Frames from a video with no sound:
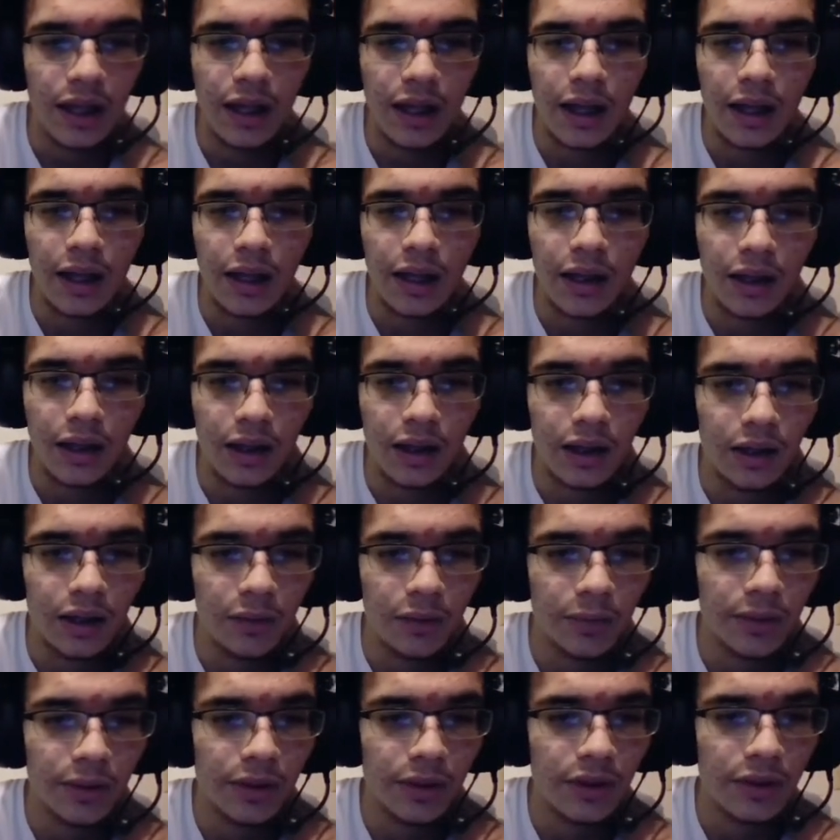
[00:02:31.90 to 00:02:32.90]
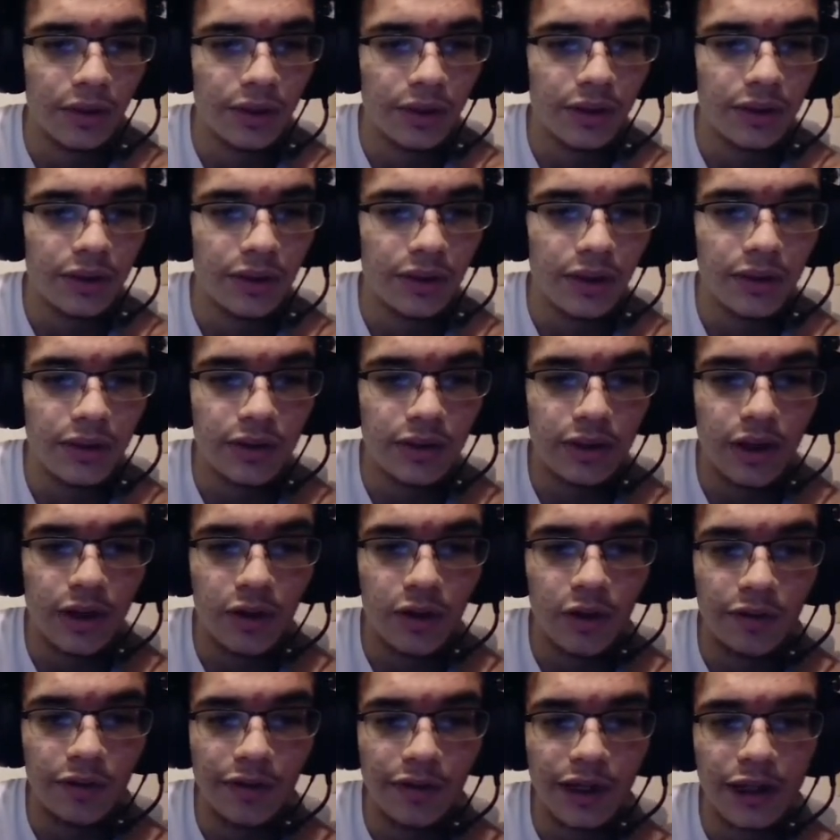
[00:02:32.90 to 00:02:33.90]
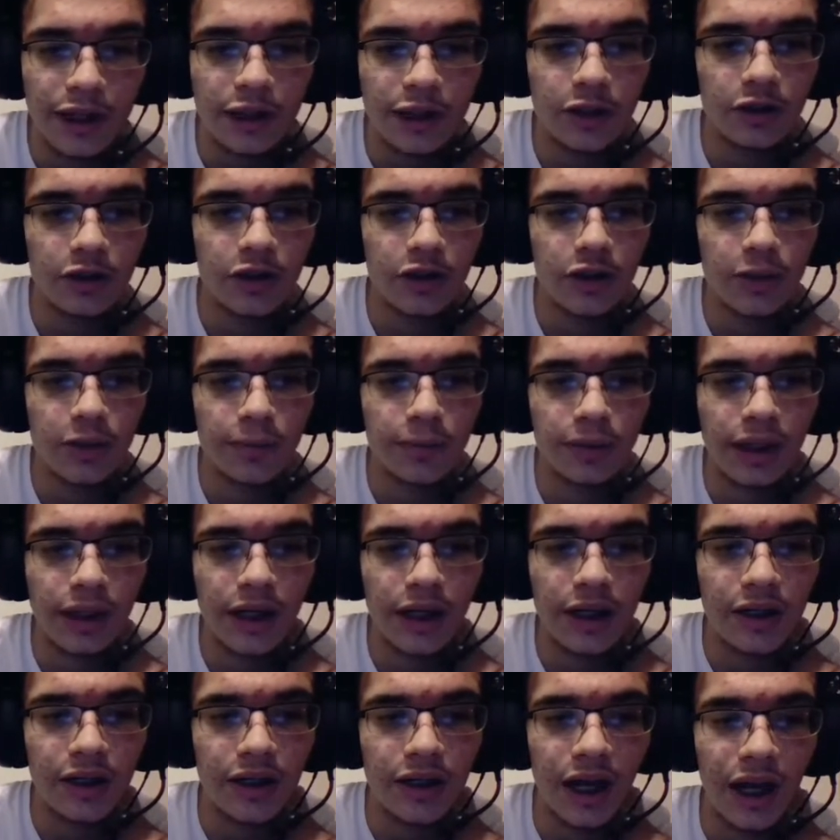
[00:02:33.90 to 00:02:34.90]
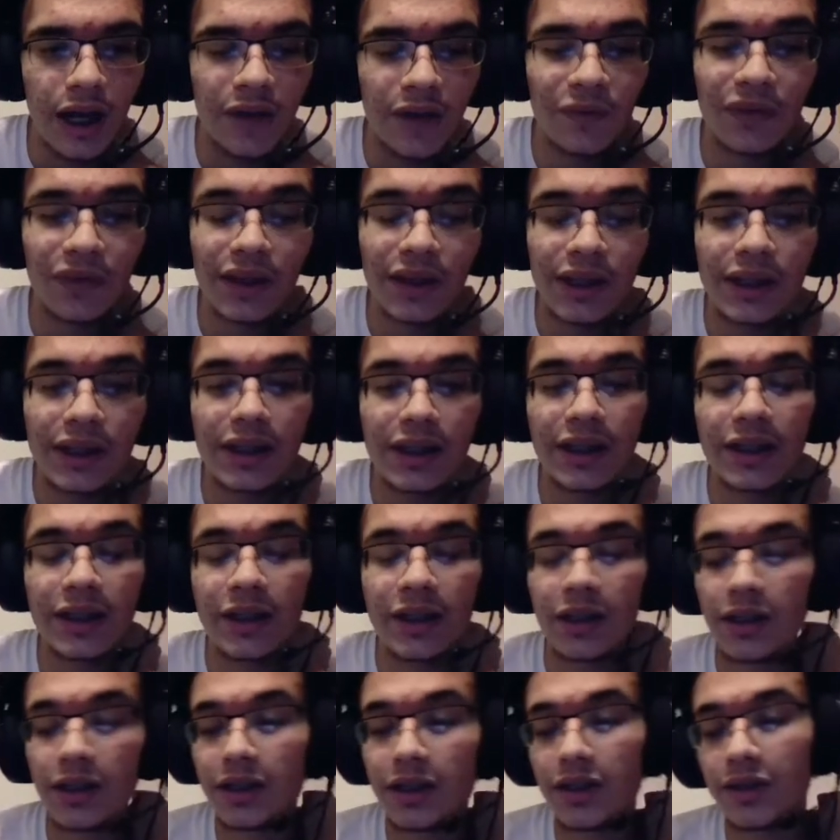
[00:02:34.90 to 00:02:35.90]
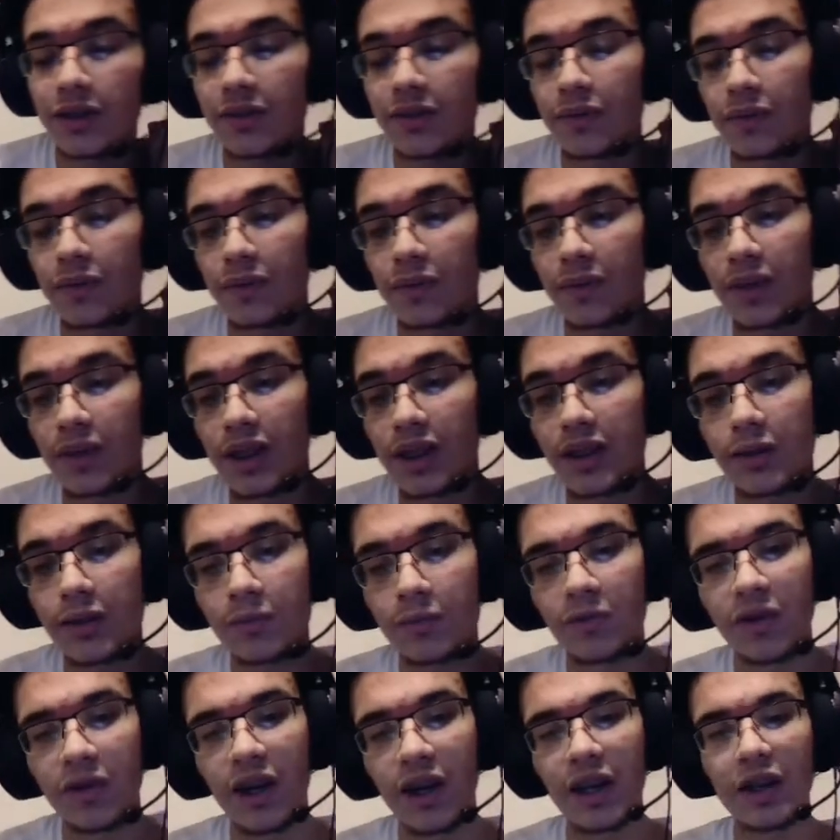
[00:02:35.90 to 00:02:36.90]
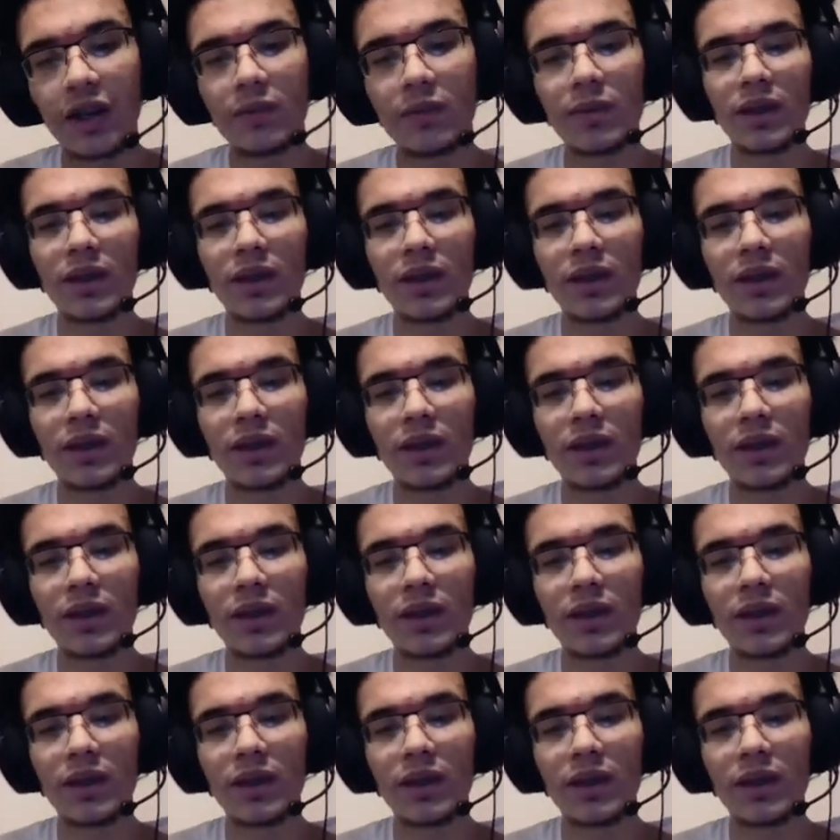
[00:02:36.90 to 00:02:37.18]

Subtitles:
We're going to also go with Antonio Brown. I feel like this can finally be